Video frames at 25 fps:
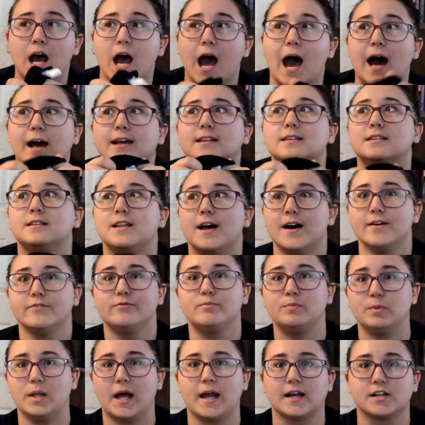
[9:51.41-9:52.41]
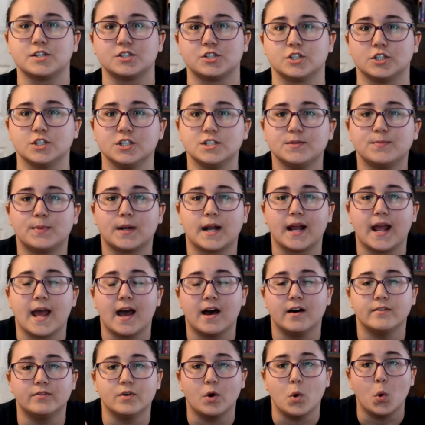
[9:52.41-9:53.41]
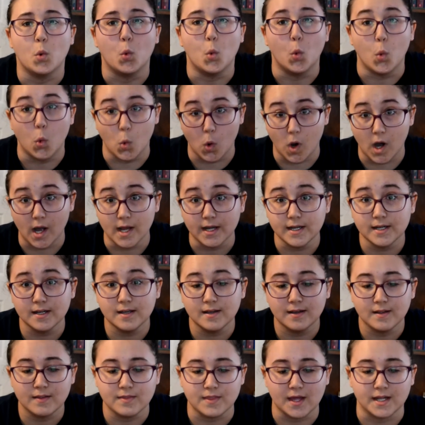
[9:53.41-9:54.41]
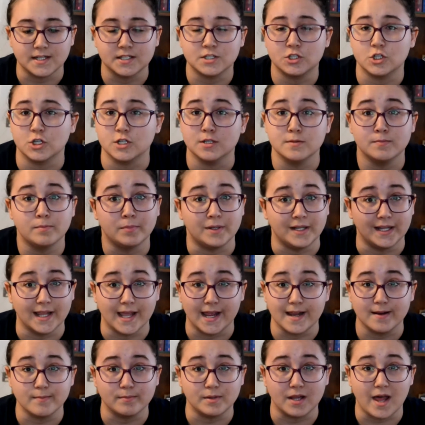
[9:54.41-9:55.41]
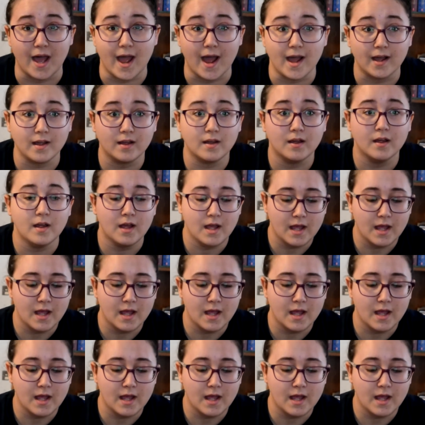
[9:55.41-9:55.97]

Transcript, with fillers: I love black shirts, but I have one that's just plain black